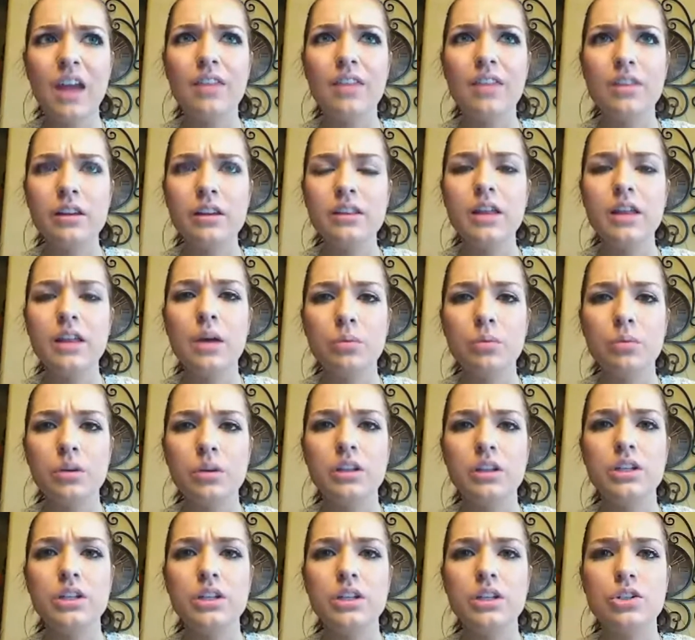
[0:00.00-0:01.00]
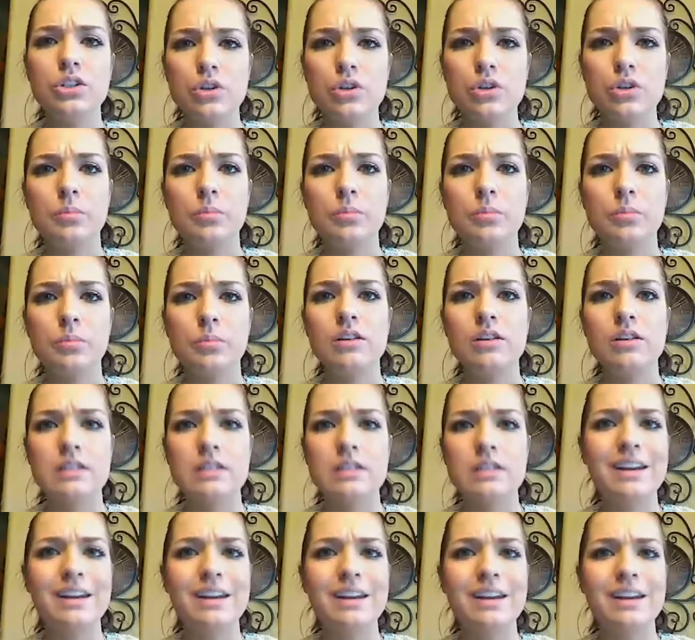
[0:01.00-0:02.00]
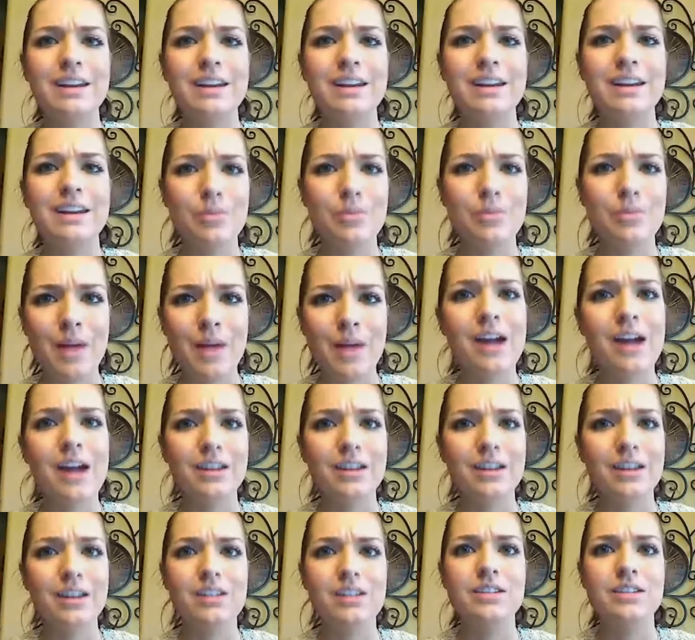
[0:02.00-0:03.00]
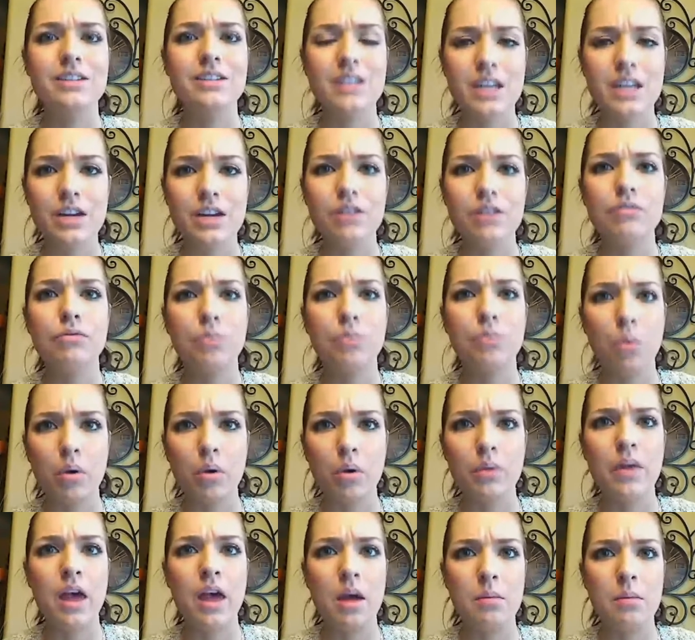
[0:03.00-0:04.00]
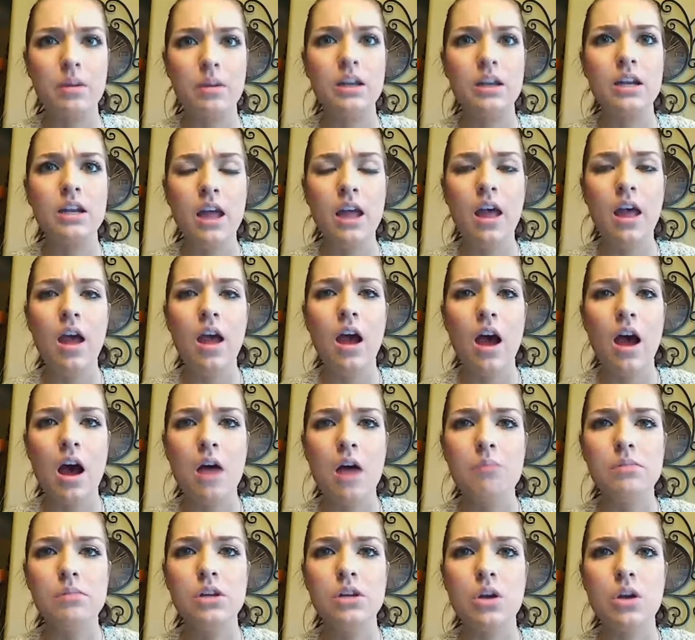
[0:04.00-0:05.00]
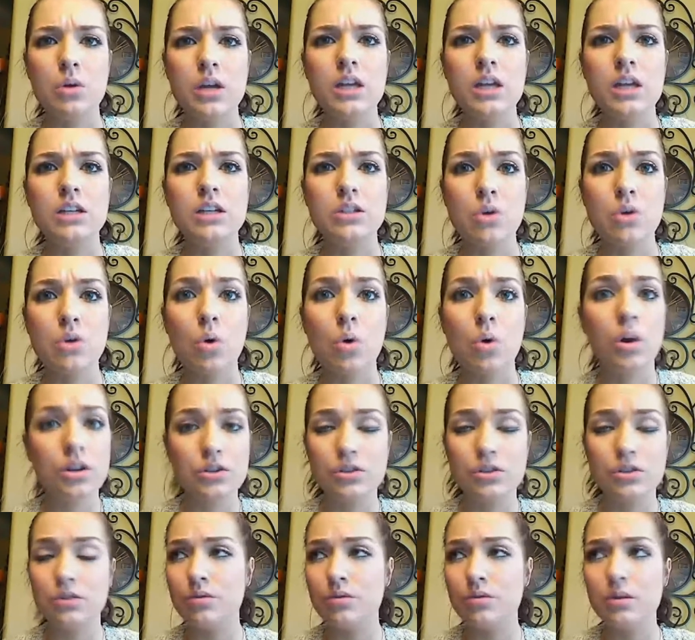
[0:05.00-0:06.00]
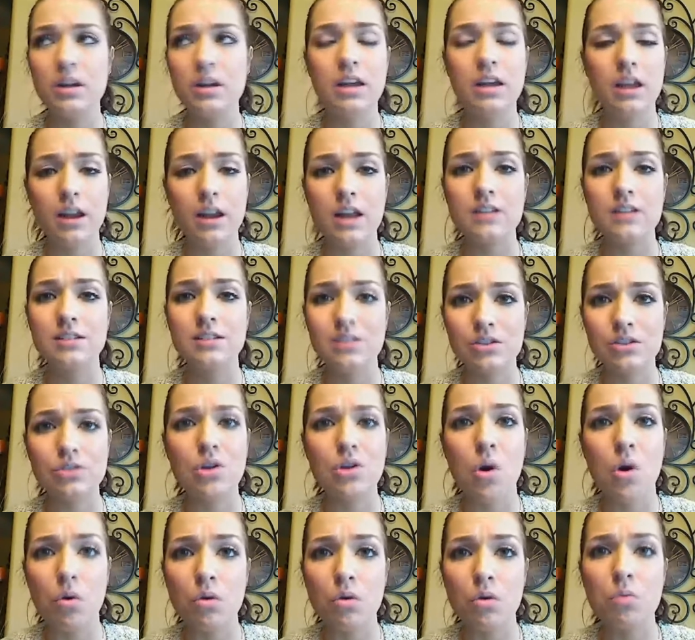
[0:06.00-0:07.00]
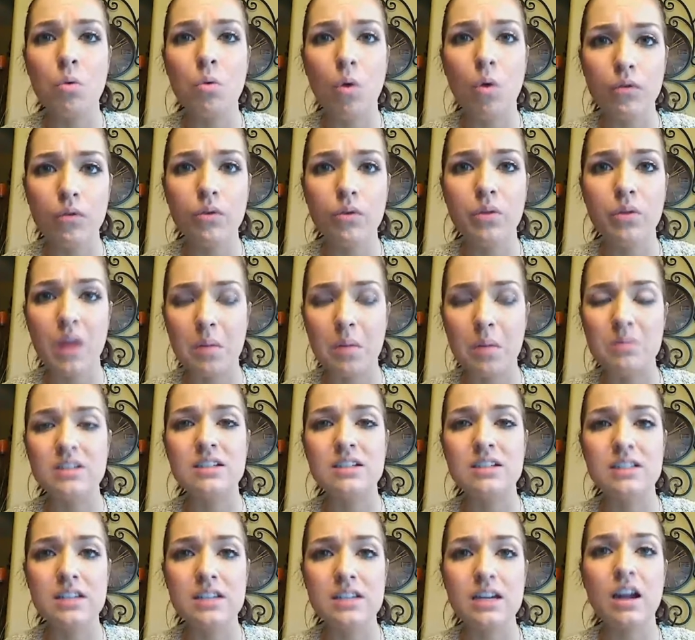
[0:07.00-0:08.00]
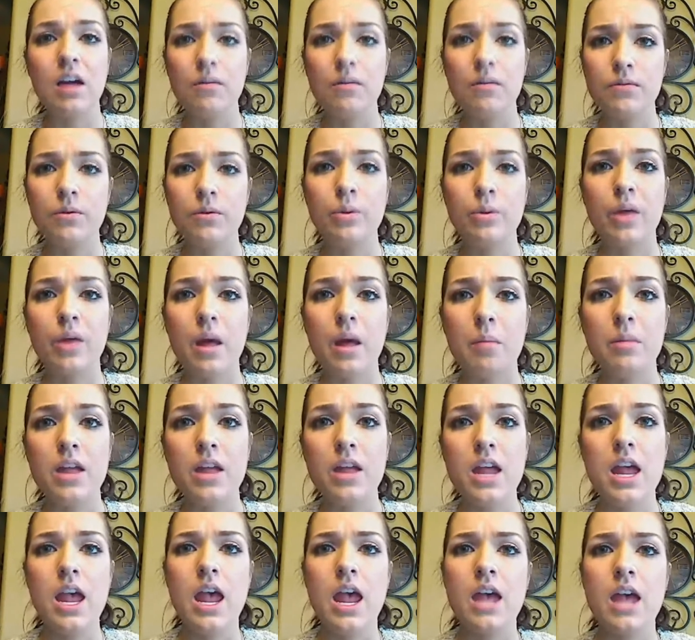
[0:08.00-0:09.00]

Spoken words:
I think that really showed the players that he has their back and he's here for them and, he's going to, in essence, go to war for them and stick up for them.